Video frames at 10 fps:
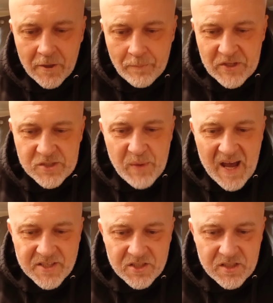This
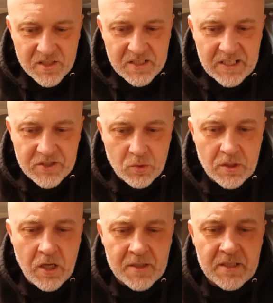passage is a key to
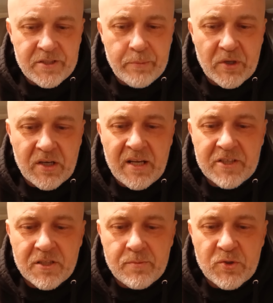unlocking deeper
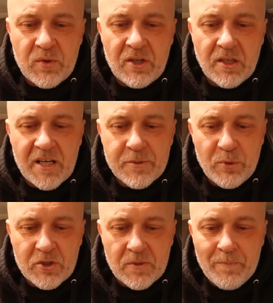connections between the lost
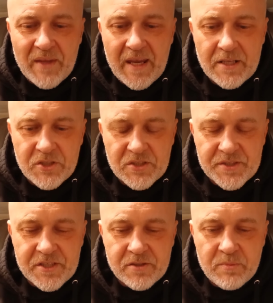books and
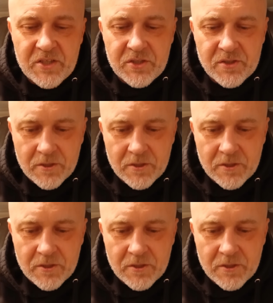Jesus' missions.